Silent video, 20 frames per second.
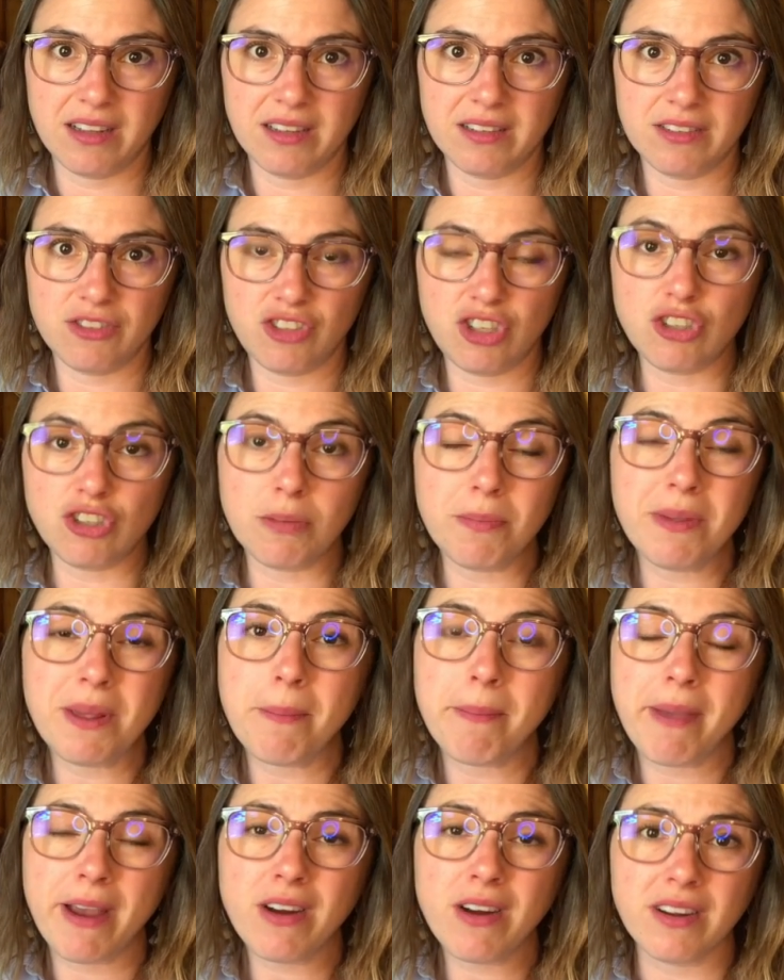she should be
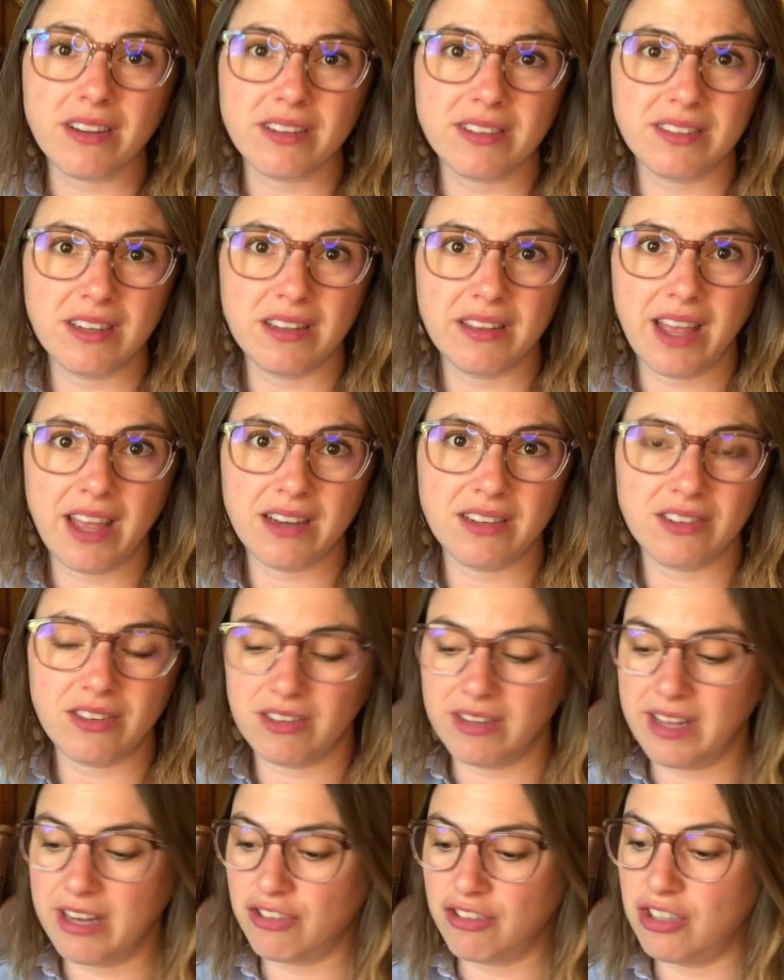embarrassed and
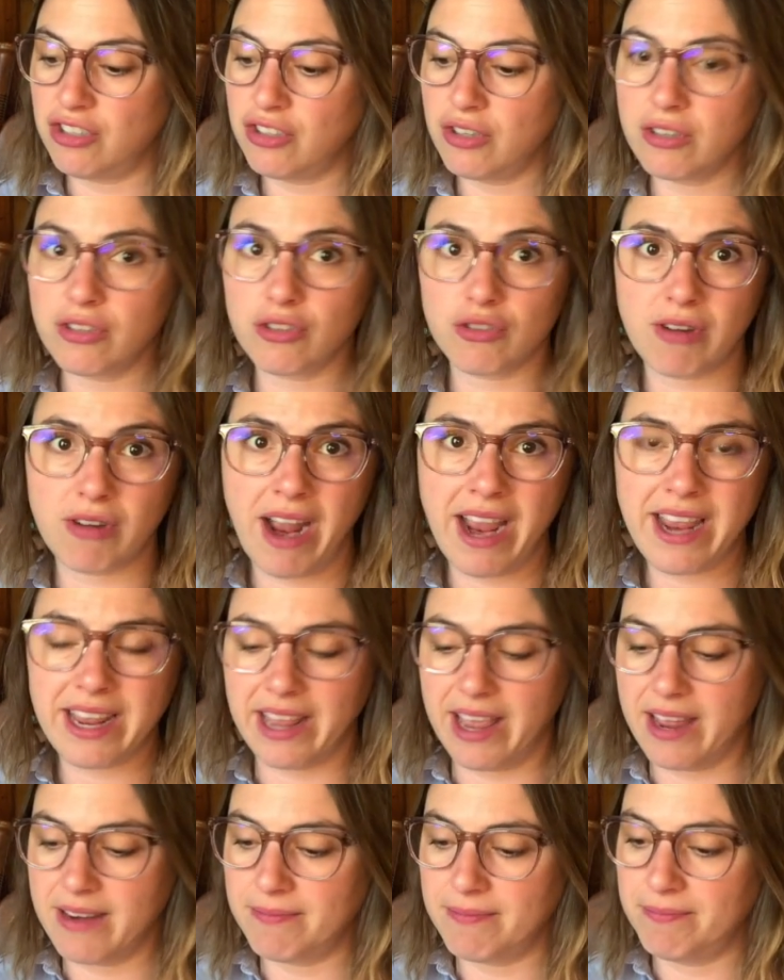that she shouldn't try
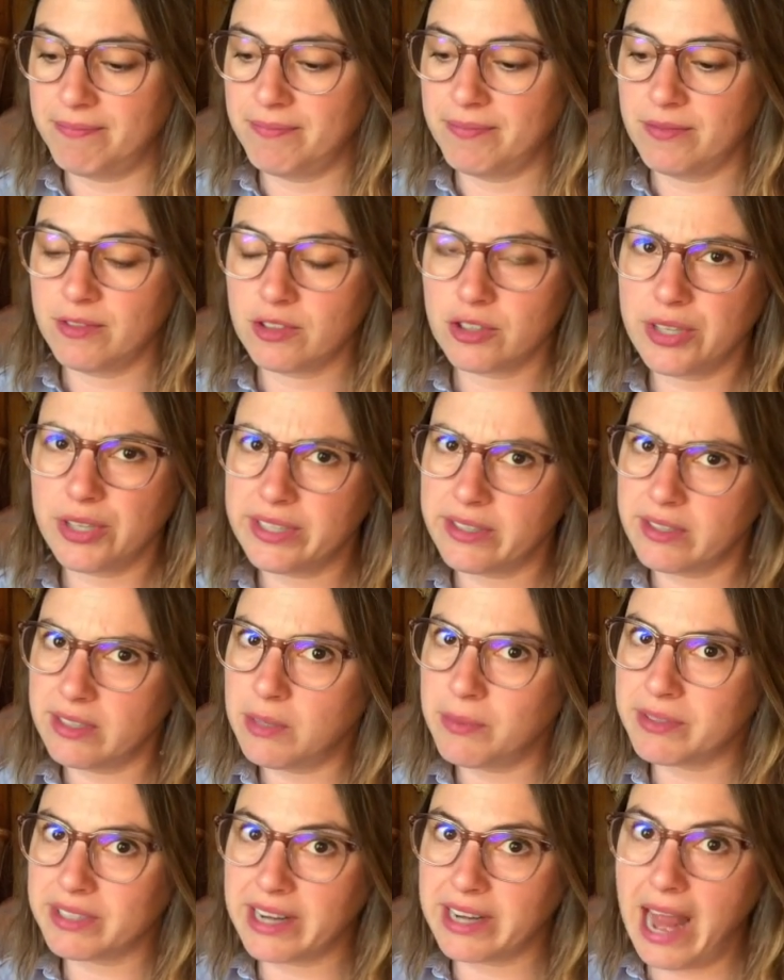again. So let's see
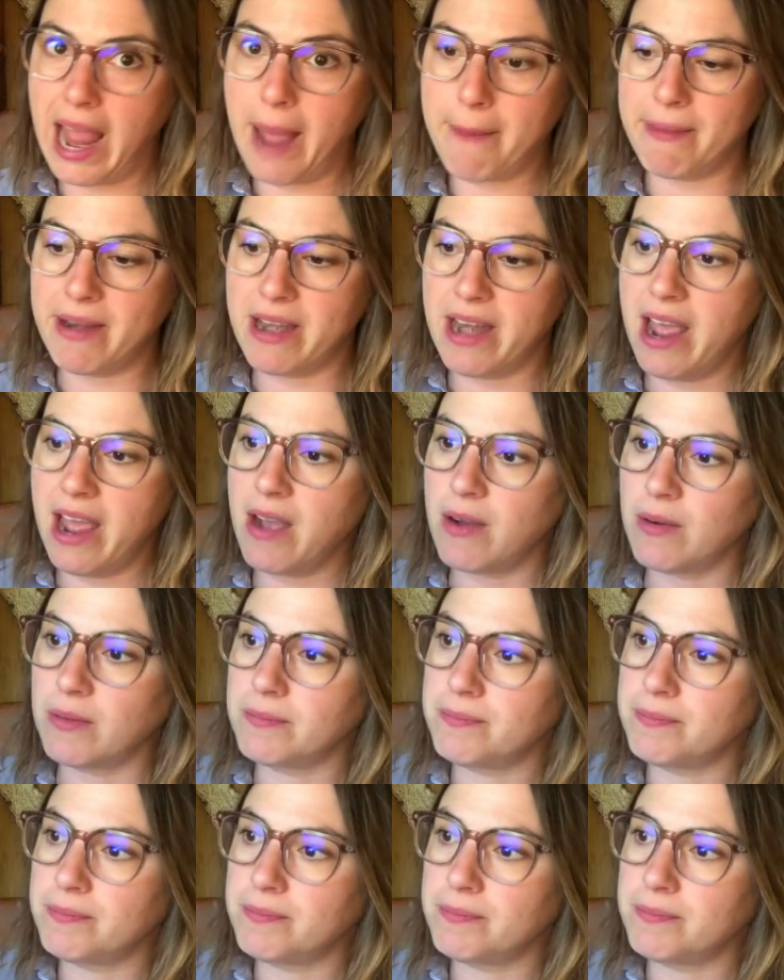what's going to happen now.